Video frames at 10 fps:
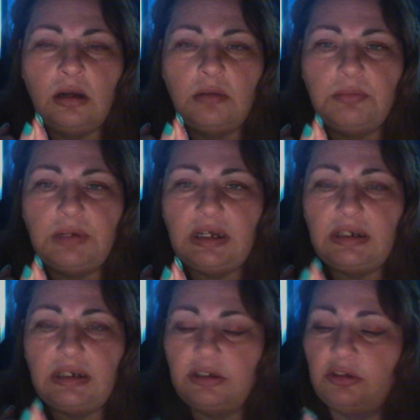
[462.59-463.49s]
But
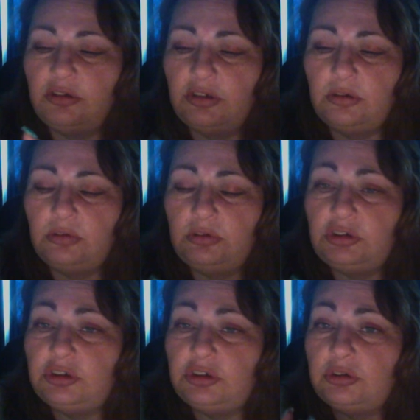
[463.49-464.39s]
those
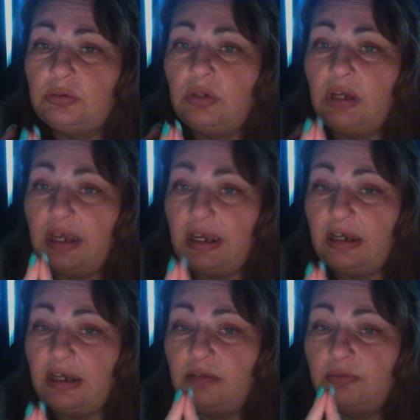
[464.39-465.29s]
two
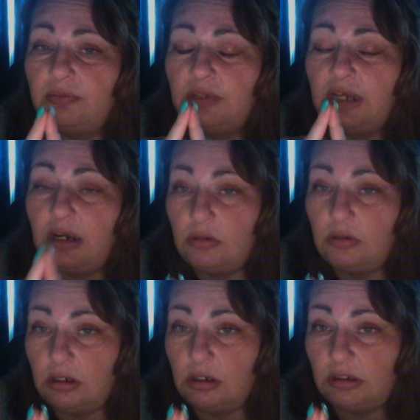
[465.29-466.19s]
have
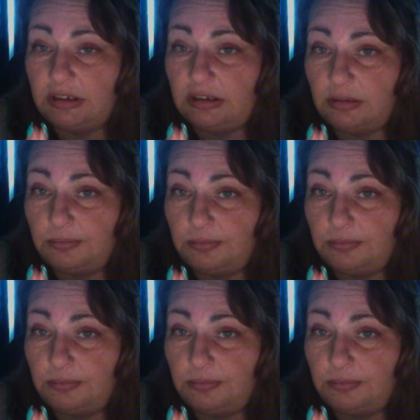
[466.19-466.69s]
alcohol in them.